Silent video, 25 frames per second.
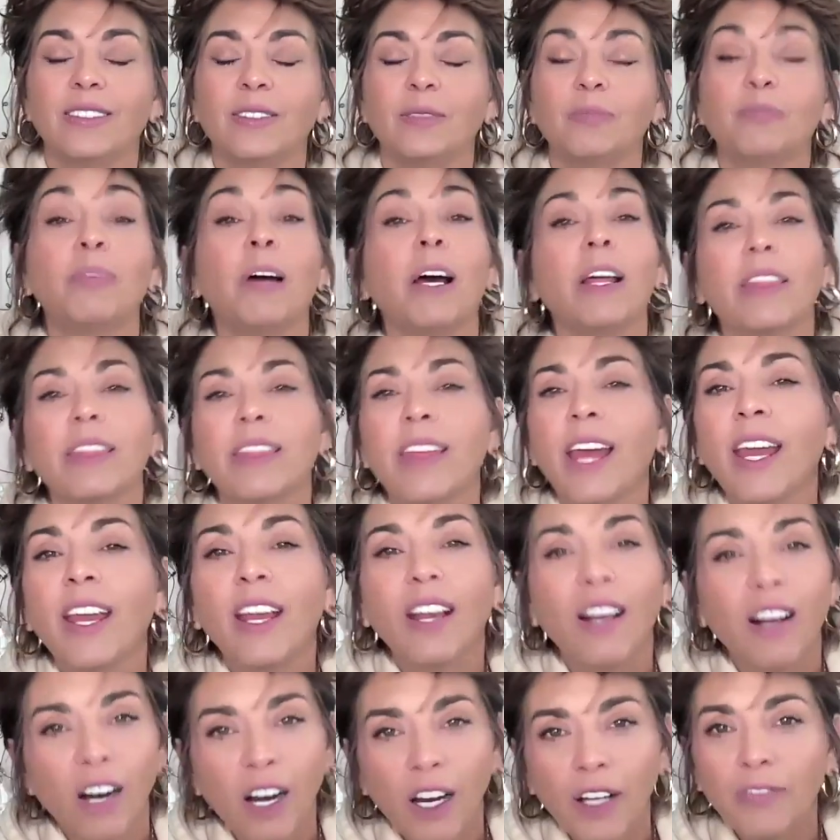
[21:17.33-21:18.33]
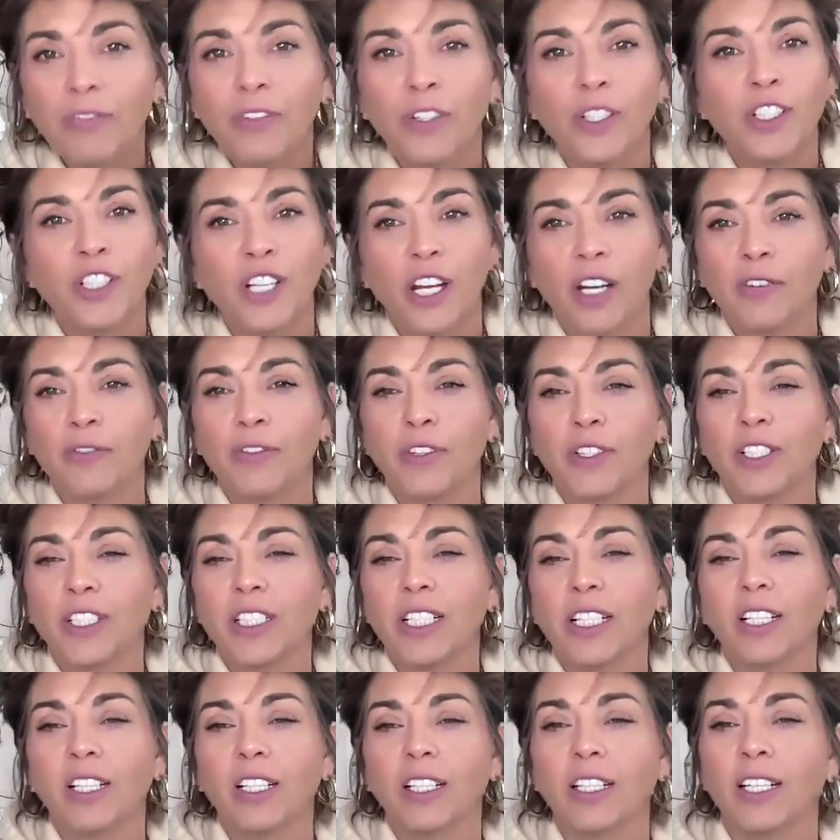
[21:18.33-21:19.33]
But thank God for Jennifer
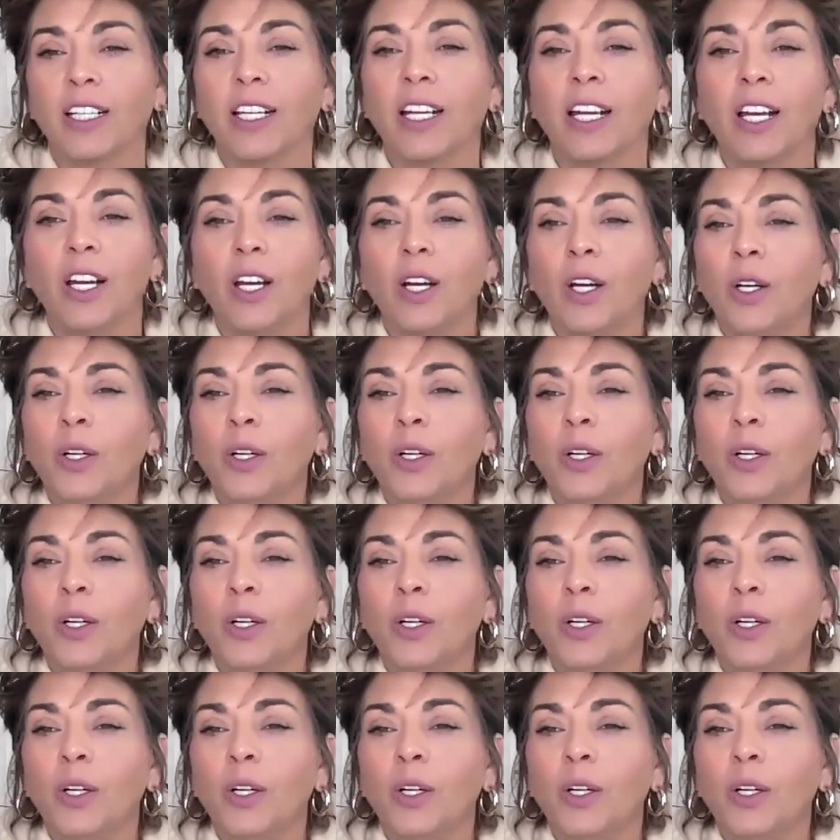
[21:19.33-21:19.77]
Tilly,